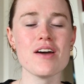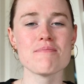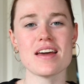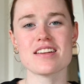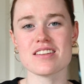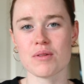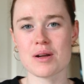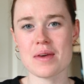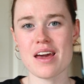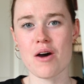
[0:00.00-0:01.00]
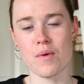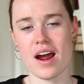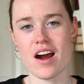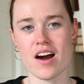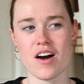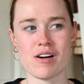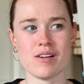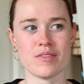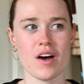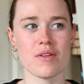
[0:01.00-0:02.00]
may just want to be aware
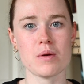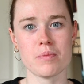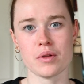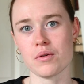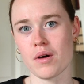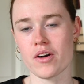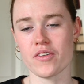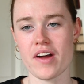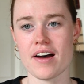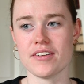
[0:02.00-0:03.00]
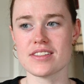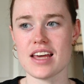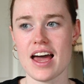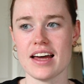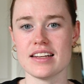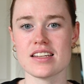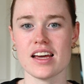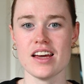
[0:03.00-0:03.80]
of other people who are around, and